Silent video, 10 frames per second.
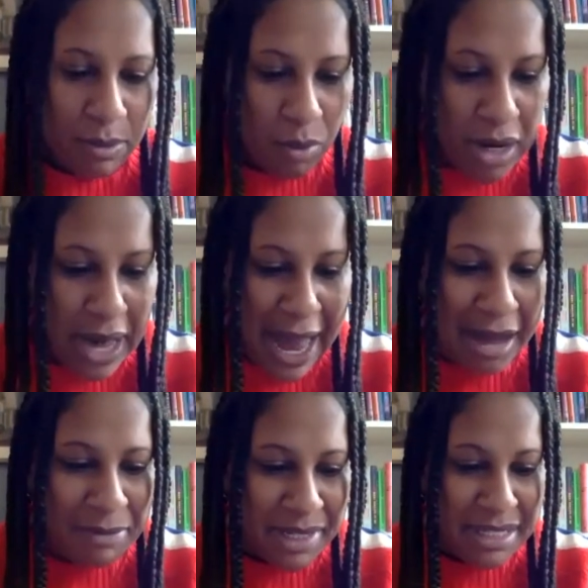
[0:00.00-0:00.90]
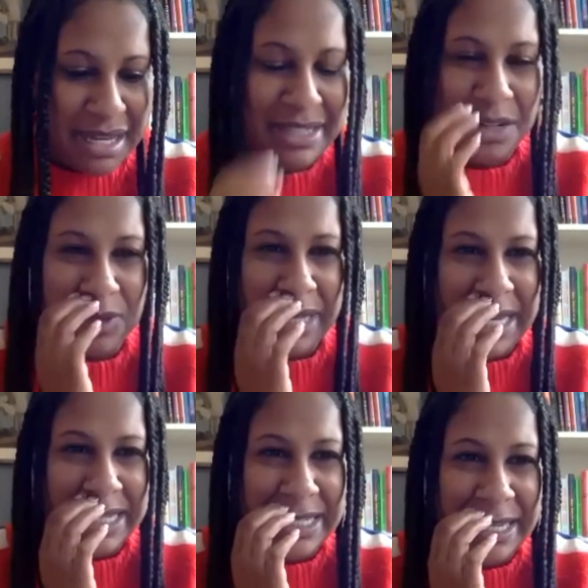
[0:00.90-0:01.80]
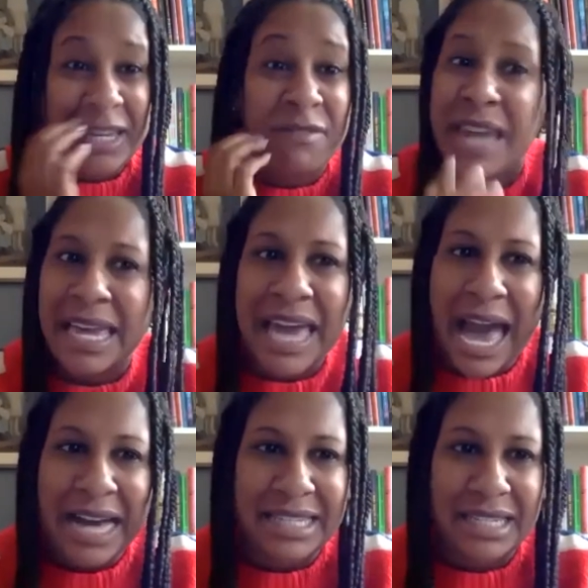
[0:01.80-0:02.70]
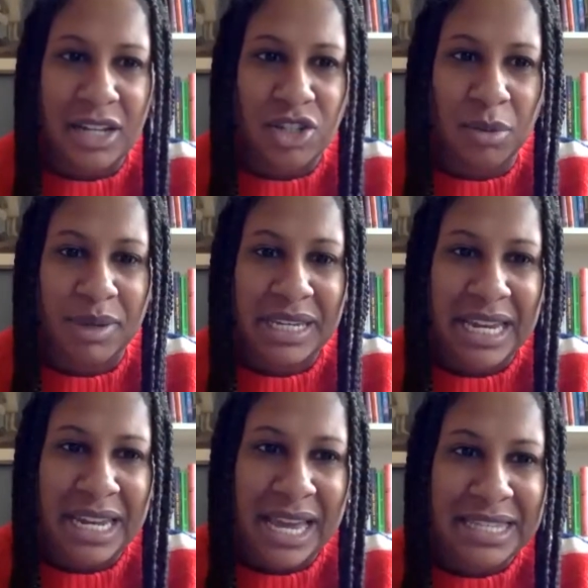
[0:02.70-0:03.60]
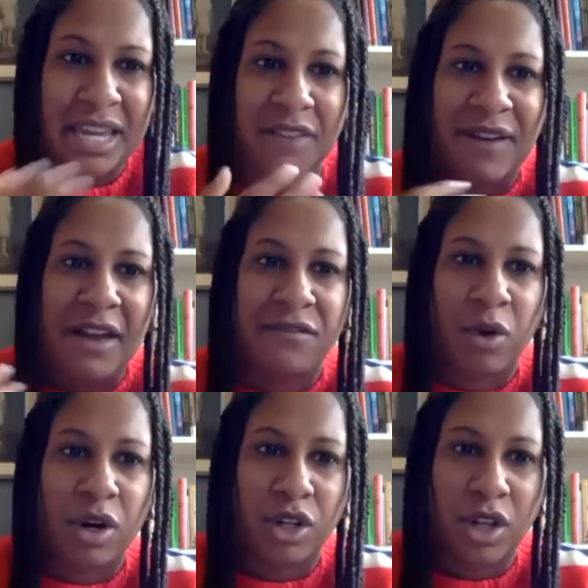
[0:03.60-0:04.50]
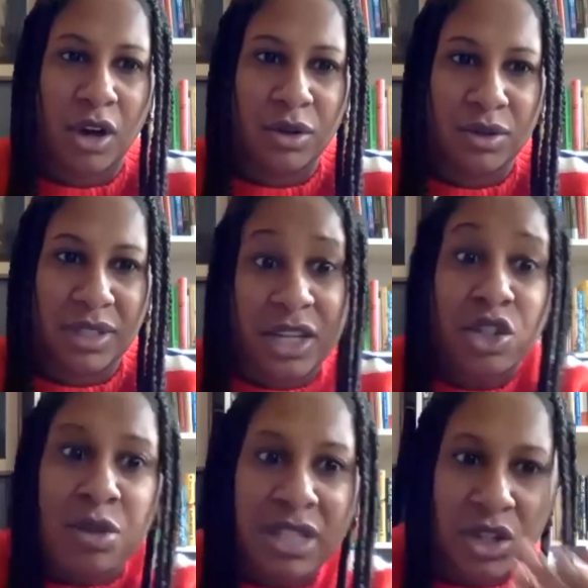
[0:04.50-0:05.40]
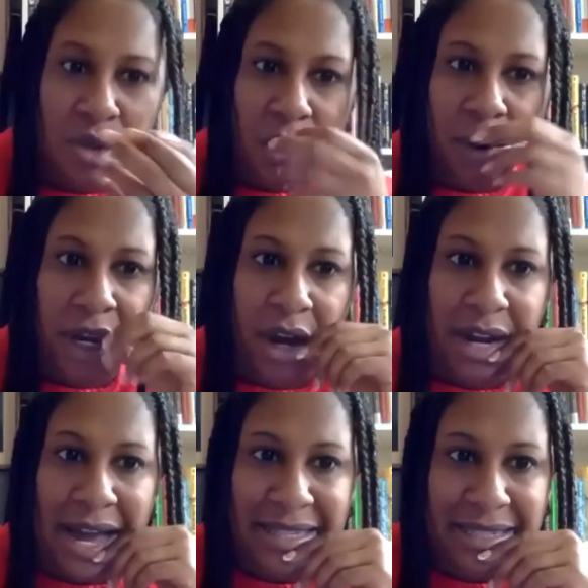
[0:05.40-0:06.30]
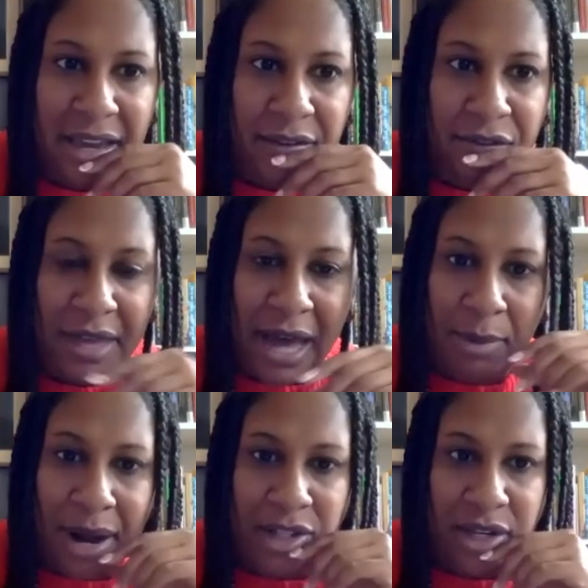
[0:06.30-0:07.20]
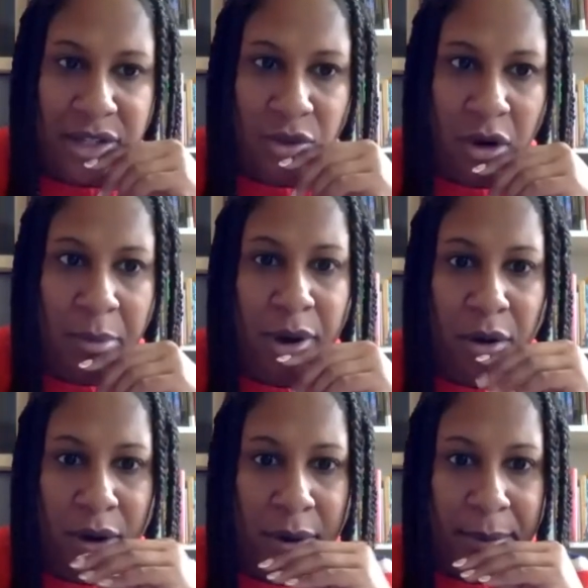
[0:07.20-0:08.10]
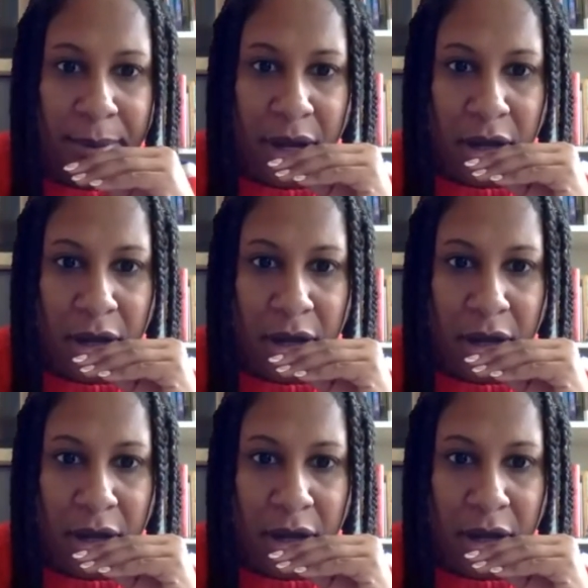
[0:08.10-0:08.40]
what happens as it relates to even like accidental beginnings. Like if I foreclose, because you said you were working on an essay for that project or a poem.